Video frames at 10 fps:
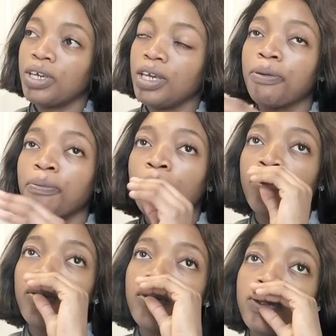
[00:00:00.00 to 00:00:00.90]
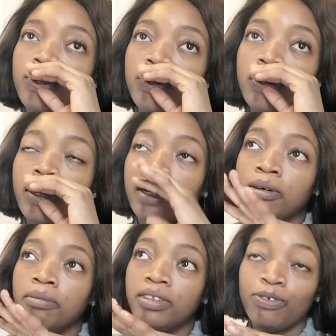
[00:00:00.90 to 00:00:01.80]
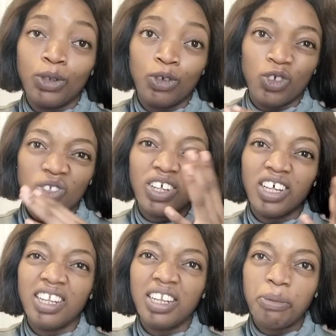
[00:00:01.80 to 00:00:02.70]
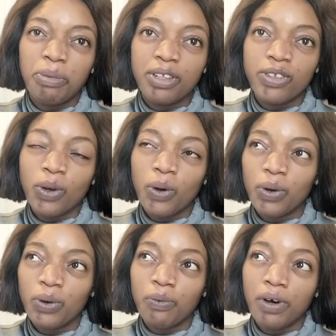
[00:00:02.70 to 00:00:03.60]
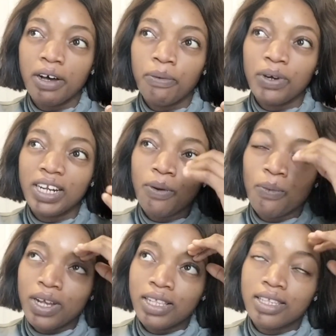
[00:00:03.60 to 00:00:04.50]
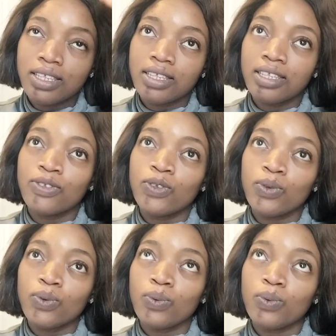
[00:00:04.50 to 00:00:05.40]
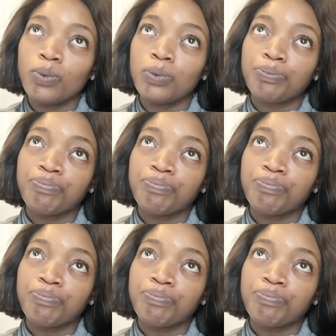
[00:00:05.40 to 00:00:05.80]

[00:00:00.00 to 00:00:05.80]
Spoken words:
Okay, so the video is just a little bit tall. When I went to